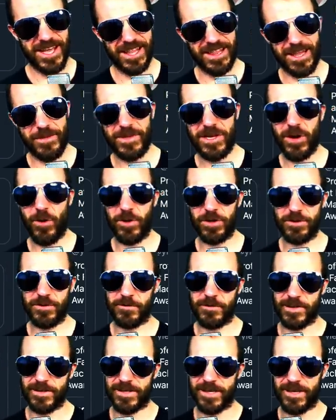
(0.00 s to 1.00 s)
Let me know what you
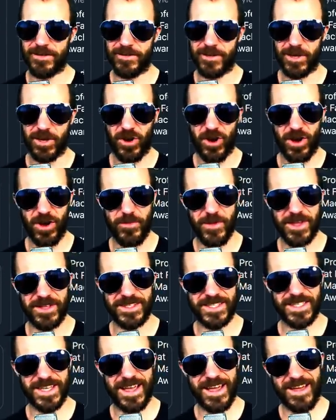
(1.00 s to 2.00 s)
think in the
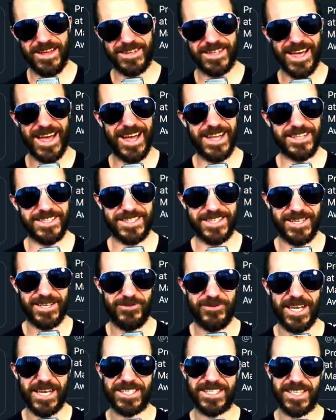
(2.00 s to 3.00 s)
comments and I'll see you
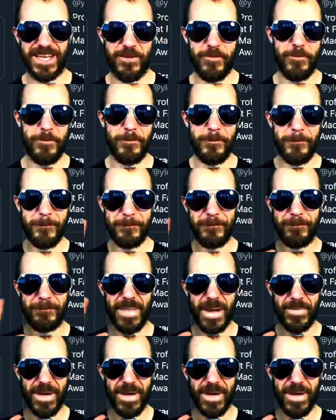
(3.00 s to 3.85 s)
next time. Bye